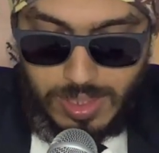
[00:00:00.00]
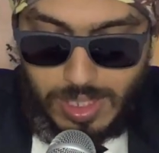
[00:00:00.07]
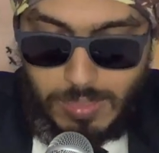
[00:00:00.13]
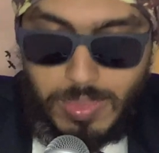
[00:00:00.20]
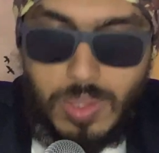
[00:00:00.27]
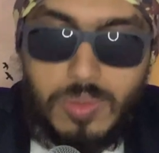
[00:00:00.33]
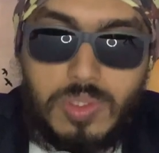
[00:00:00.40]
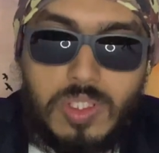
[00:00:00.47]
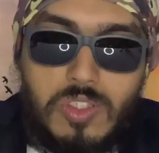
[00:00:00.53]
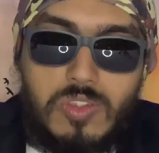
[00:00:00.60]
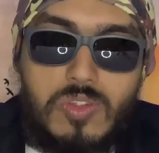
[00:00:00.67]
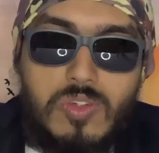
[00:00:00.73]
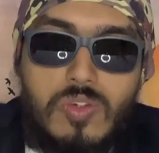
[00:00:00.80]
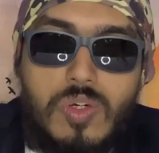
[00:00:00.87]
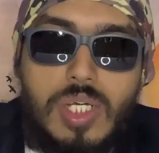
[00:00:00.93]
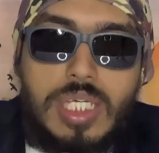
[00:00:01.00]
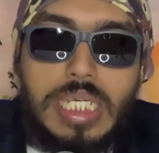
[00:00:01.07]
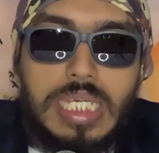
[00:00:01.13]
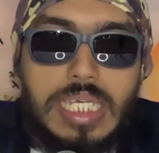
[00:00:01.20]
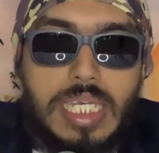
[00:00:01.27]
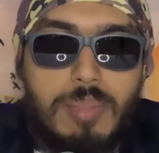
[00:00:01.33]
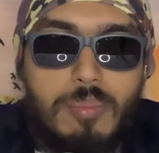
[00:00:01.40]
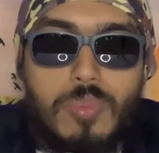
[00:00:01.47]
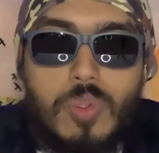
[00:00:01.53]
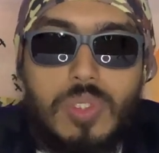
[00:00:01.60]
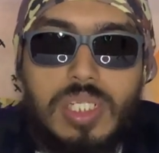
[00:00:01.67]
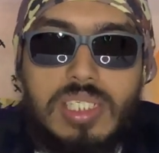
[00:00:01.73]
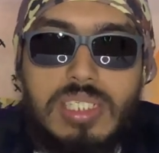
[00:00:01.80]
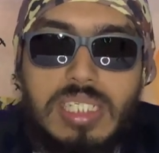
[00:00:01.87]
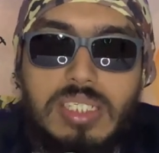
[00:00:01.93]
about this trucking and
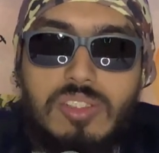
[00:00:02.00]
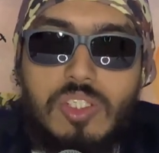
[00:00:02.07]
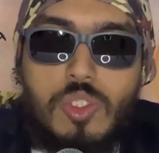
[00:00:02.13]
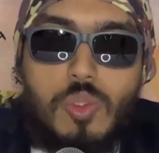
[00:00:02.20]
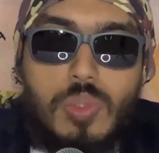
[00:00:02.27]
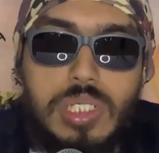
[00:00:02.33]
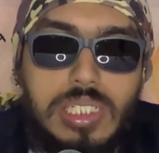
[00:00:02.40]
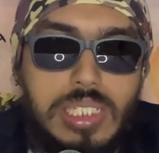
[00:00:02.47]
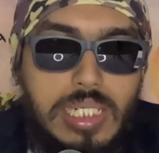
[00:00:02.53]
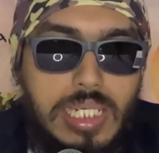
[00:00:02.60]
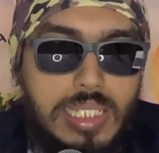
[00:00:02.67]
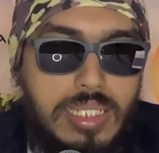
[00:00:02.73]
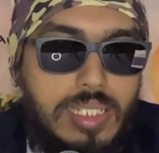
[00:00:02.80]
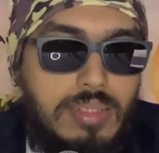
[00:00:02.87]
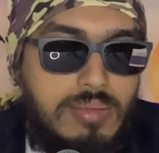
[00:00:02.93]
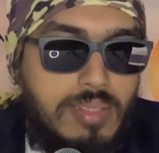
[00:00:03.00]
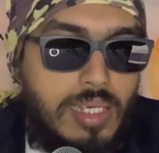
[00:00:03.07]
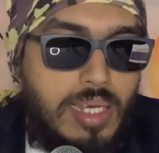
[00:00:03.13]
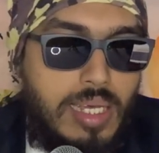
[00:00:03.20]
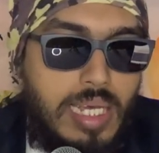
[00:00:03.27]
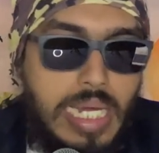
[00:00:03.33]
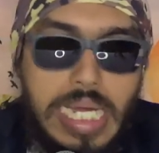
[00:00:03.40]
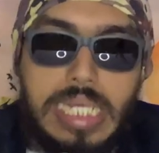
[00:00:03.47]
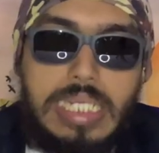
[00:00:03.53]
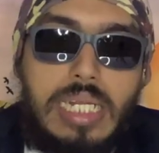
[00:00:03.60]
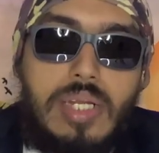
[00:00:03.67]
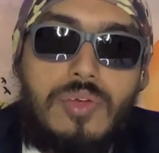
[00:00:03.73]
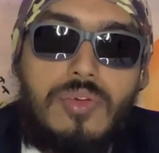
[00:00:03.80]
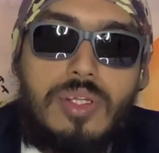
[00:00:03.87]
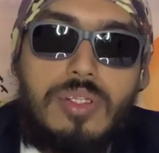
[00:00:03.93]
protesting situation and this hit
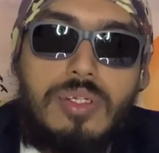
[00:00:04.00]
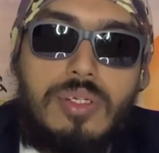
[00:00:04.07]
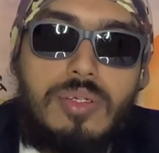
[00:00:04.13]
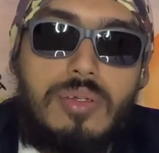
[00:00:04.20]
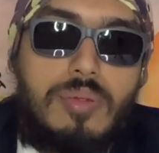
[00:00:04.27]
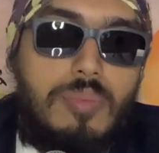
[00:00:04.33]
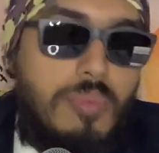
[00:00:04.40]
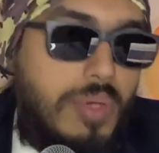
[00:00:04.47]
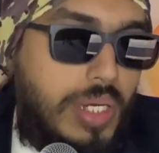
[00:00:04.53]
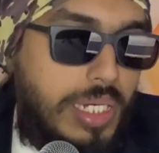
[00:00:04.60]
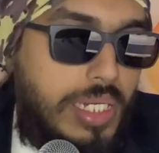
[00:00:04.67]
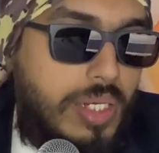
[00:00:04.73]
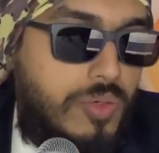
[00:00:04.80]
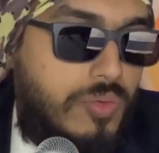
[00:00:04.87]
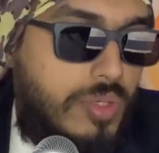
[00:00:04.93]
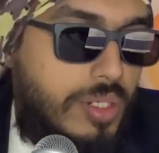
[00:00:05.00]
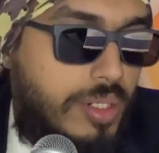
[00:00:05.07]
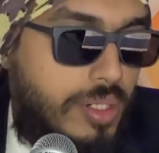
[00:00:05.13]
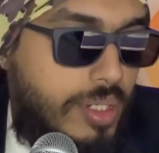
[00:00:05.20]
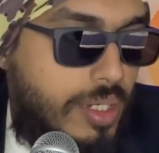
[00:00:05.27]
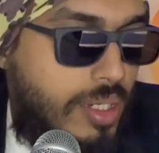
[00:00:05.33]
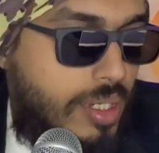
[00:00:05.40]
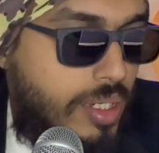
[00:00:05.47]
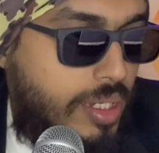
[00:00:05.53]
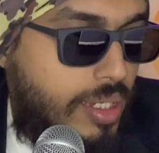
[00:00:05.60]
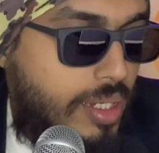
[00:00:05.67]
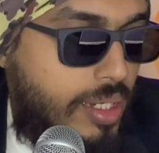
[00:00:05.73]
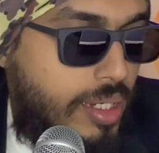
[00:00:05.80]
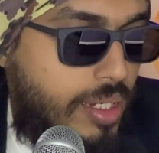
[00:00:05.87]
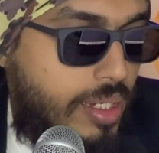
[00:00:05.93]
and run,
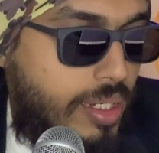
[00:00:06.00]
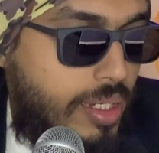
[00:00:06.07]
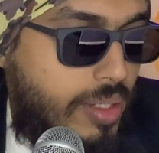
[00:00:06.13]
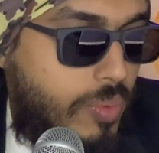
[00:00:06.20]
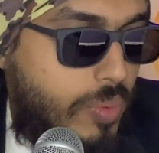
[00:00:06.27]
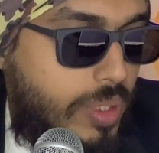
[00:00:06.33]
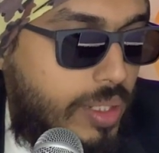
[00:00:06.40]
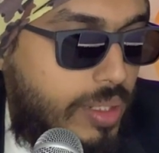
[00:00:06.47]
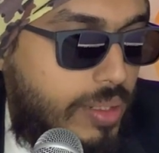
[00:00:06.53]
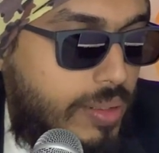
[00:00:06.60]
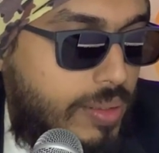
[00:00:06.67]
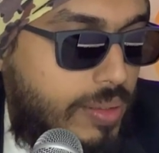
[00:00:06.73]
what,